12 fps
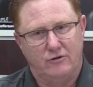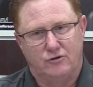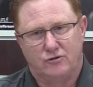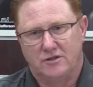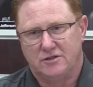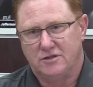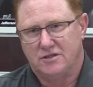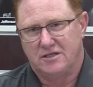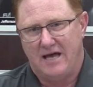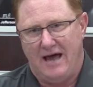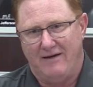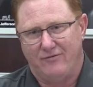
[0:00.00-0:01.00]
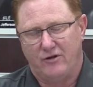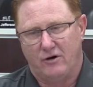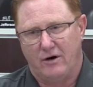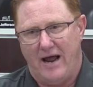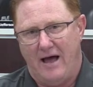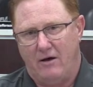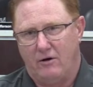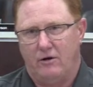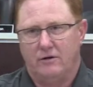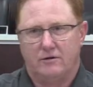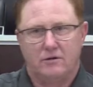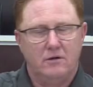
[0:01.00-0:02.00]
nutrition staff that are out
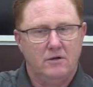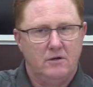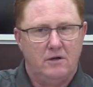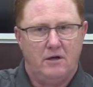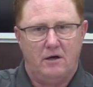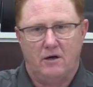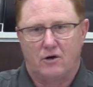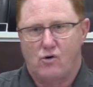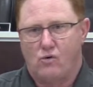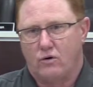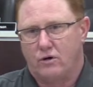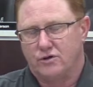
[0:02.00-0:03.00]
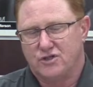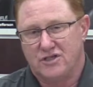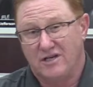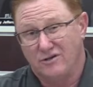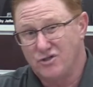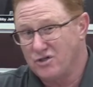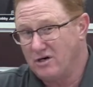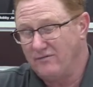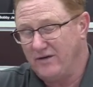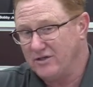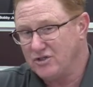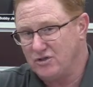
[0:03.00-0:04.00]
on corners still
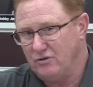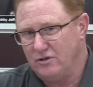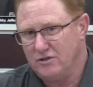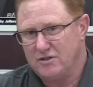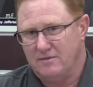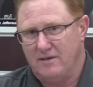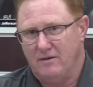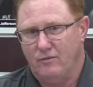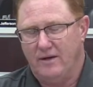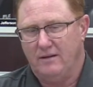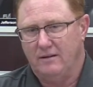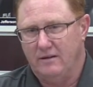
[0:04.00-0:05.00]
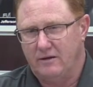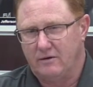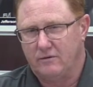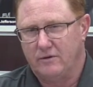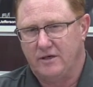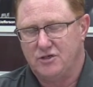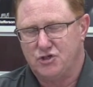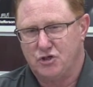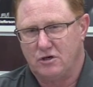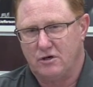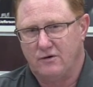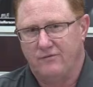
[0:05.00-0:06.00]
serving students. I mean, we literally
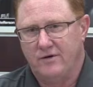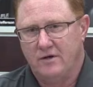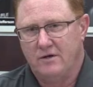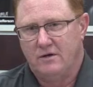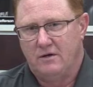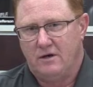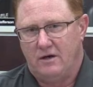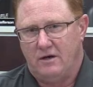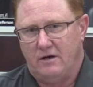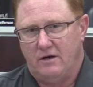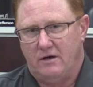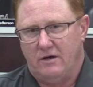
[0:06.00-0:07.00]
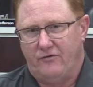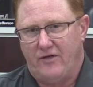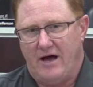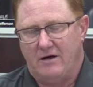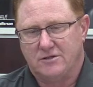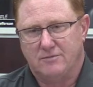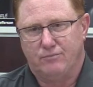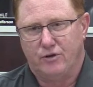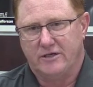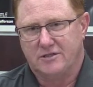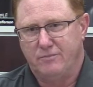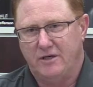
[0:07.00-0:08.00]
serve
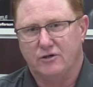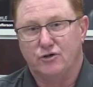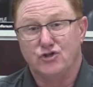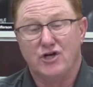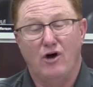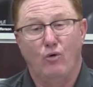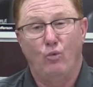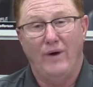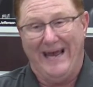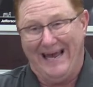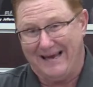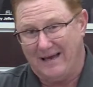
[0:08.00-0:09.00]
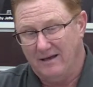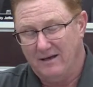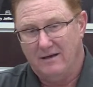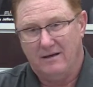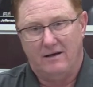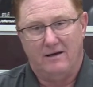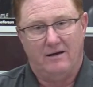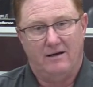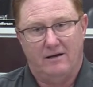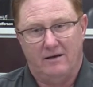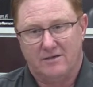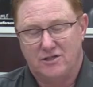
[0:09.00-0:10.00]
1,000+ meals a week
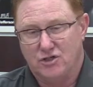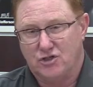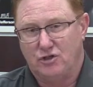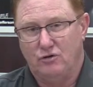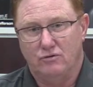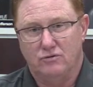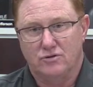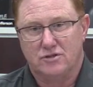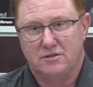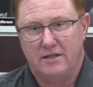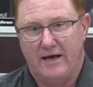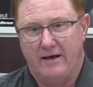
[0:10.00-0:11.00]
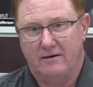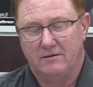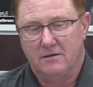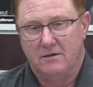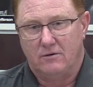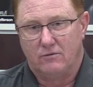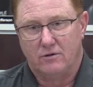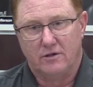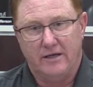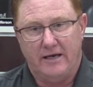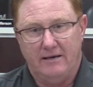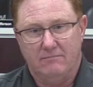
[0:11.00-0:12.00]
to students that
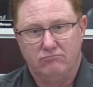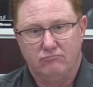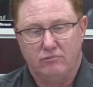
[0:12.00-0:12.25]
really